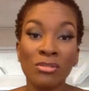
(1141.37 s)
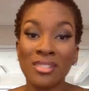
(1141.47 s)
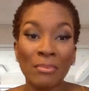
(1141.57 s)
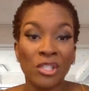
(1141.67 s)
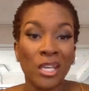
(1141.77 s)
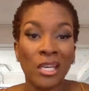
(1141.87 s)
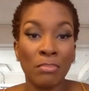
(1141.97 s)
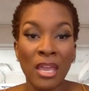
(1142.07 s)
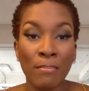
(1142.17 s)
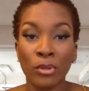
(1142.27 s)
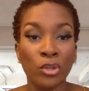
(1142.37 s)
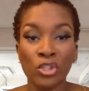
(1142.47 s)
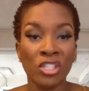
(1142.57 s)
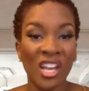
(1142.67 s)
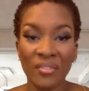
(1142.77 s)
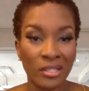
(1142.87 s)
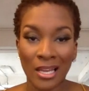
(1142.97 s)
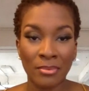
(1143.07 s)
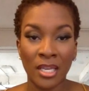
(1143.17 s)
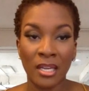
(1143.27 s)
stopped getting people. You should never
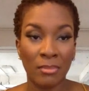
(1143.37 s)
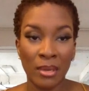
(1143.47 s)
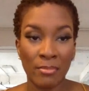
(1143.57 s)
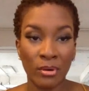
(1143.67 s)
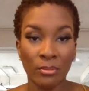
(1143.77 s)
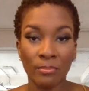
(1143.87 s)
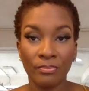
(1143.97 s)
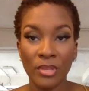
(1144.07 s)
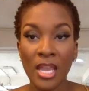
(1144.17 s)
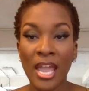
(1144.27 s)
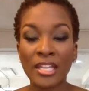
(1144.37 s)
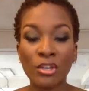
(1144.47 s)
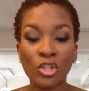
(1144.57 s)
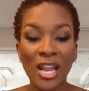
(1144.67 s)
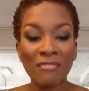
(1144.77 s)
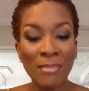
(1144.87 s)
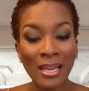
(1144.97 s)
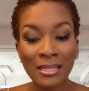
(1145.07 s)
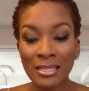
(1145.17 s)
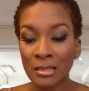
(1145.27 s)
stop getting people. And you should have
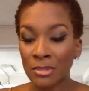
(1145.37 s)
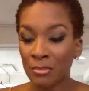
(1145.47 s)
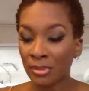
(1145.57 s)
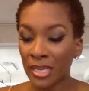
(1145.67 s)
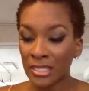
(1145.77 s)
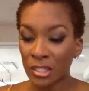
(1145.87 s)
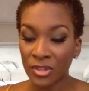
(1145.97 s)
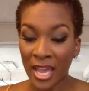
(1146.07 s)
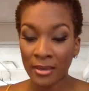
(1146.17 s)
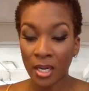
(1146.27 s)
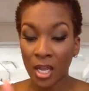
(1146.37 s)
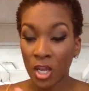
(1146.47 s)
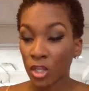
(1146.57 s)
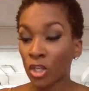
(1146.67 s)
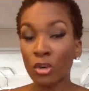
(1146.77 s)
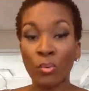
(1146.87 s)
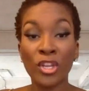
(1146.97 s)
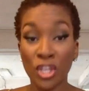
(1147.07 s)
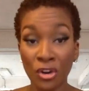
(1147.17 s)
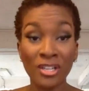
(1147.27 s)
mechanisms in place so that
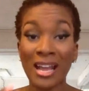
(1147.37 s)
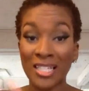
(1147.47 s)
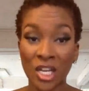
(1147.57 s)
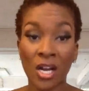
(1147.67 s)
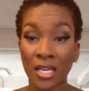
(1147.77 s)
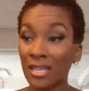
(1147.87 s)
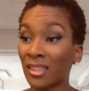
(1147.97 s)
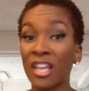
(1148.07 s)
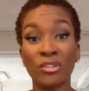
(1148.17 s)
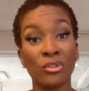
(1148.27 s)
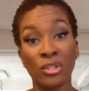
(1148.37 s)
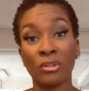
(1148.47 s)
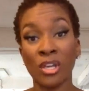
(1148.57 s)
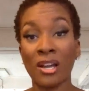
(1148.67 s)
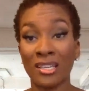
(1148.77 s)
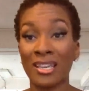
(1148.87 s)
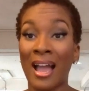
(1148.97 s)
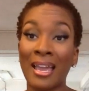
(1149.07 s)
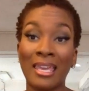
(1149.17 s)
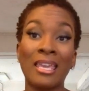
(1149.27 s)
when you're not talking, things are still talking,
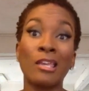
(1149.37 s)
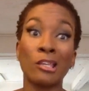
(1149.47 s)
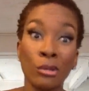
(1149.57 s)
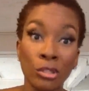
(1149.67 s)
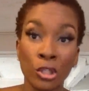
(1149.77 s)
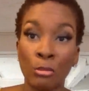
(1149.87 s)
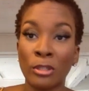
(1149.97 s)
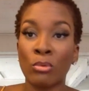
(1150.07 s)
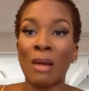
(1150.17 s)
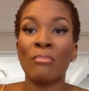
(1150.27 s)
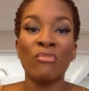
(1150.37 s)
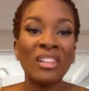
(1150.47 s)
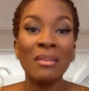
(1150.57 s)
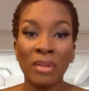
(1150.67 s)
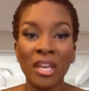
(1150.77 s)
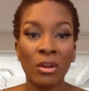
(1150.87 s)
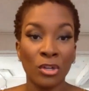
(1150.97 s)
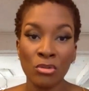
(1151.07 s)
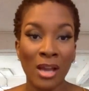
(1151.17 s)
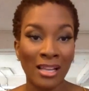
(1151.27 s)
i.e. YouTube. That's why I'm really big
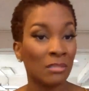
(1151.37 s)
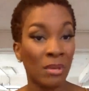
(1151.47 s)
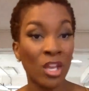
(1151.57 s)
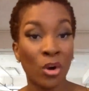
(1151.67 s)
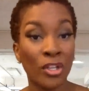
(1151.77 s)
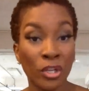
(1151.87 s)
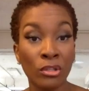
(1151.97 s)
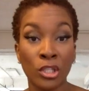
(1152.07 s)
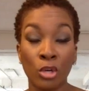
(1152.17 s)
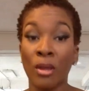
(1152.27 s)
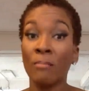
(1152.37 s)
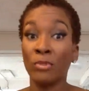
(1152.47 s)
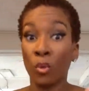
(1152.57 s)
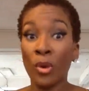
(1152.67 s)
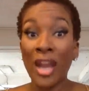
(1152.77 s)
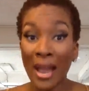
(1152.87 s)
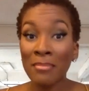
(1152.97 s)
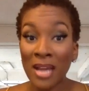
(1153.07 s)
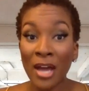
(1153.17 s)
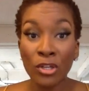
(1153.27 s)
on you guys being on YouTube. When
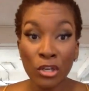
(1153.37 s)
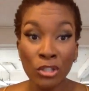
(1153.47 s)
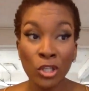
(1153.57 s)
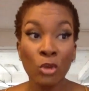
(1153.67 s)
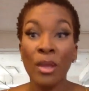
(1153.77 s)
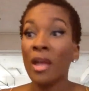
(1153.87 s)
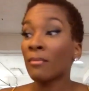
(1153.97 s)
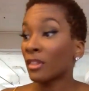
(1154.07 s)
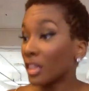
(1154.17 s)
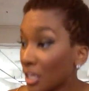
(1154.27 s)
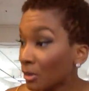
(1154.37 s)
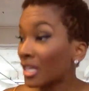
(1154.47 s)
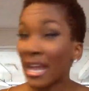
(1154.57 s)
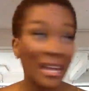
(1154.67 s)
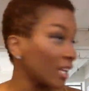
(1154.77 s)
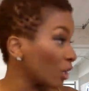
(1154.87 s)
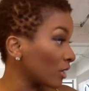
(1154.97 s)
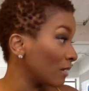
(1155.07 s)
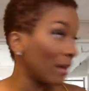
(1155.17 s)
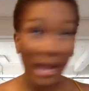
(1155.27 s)
I'm not on YouTube, literally I can go
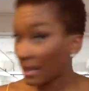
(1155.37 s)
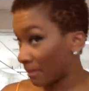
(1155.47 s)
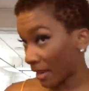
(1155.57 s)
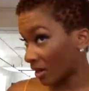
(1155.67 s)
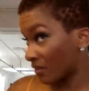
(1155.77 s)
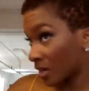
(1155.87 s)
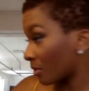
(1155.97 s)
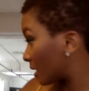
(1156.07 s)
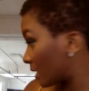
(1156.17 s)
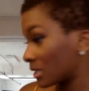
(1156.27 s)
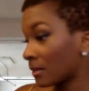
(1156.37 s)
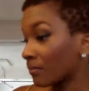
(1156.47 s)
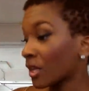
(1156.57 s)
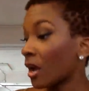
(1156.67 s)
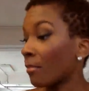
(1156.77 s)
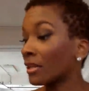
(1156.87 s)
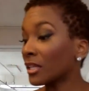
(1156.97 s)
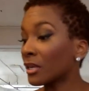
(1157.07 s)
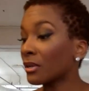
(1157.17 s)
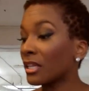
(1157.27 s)
get my iPad. I don't even know where it is. But
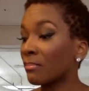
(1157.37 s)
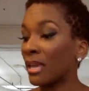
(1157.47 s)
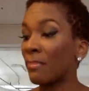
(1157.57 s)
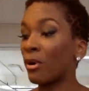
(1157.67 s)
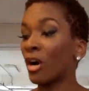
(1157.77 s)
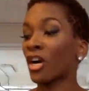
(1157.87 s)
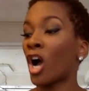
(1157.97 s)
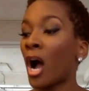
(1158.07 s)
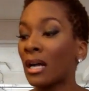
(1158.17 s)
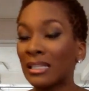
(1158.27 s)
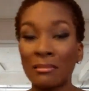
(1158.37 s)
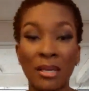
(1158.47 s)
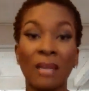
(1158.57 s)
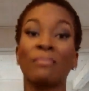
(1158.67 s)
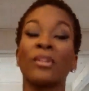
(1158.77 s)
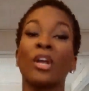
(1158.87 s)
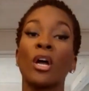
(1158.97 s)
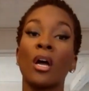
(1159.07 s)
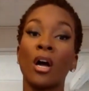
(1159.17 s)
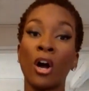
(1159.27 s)
literally people are calling me
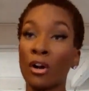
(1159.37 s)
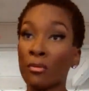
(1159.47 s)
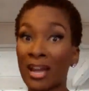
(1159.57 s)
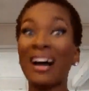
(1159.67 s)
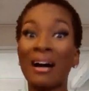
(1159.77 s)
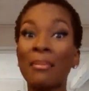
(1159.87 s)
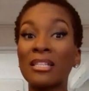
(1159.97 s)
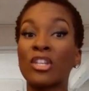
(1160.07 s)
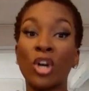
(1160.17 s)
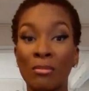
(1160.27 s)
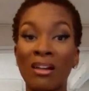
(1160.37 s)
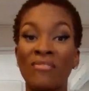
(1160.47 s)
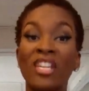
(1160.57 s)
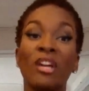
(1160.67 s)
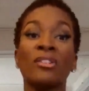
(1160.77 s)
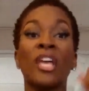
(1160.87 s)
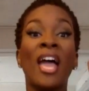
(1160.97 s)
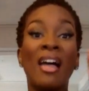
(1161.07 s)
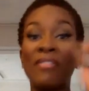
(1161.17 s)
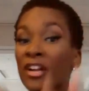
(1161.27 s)
or commenting on my videos
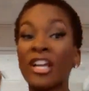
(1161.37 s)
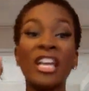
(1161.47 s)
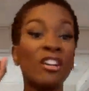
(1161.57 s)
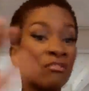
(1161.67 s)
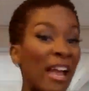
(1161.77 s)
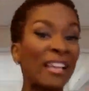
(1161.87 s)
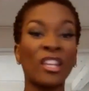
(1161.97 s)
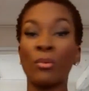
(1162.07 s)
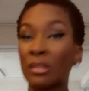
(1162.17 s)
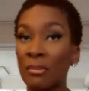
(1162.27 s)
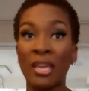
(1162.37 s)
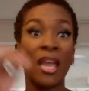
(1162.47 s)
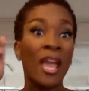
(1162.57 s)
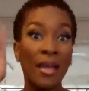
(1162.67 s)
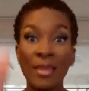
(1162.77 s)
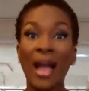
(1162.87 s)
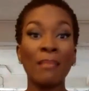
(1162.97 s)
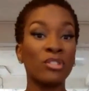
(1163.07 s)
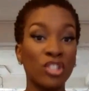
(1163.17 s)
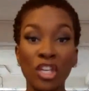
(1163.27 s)
and they're interacting with me and
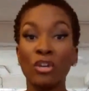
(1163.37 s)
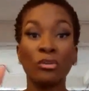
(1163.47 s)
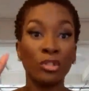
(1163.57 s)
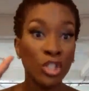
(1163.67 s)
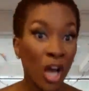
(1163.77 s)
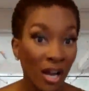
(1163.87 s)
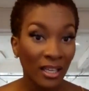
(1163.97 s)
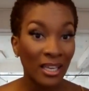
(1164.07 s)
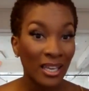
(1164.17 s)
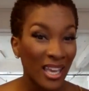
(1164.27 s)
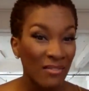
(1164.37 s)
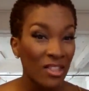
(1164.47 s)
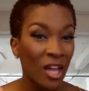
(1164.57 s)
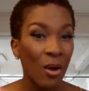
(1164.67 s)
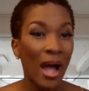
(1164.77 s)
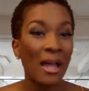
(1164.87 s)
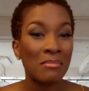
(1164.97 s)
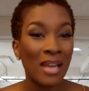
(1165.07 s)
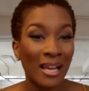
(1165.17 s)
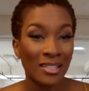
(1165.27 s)
I'm still talking even though
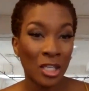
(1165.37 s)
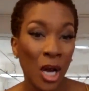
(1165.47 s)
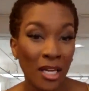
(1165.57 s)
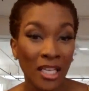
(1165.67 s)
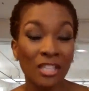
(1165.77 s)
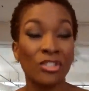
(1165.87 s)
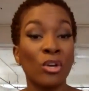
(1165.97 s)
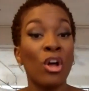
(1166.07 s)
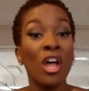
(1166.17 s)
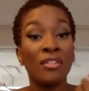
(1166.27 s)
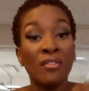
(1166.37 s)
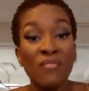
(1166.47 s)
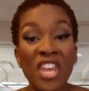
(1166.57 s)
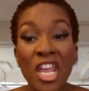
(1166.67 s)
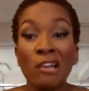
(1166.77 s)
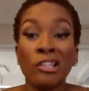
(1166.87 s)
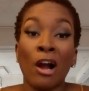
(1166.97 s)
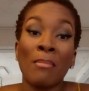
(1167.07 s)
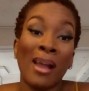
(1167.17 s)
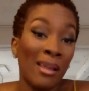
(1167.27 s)
I'm not talking. And so the videos
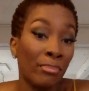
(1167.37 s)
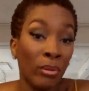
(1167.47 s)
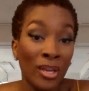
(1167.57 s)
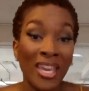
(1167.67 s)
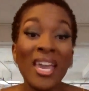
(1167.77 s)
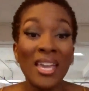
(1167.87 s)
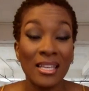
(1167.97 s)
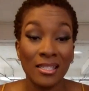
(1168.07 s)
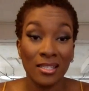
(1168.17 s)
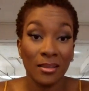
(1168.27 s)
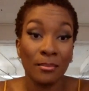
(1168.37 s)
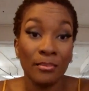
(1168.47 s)
are my employees.